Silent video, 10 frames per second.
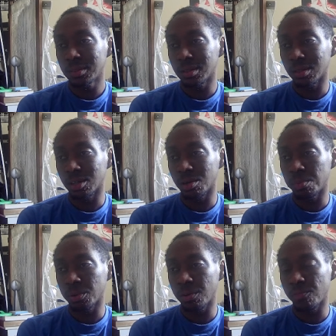They're going to
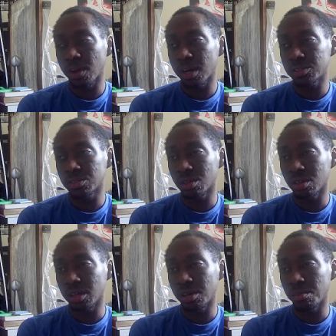play it fast. They're going to
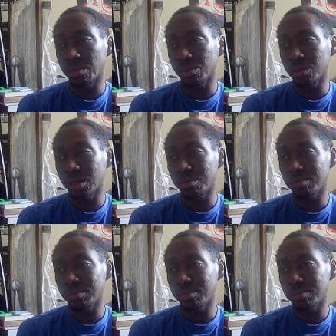let it build up.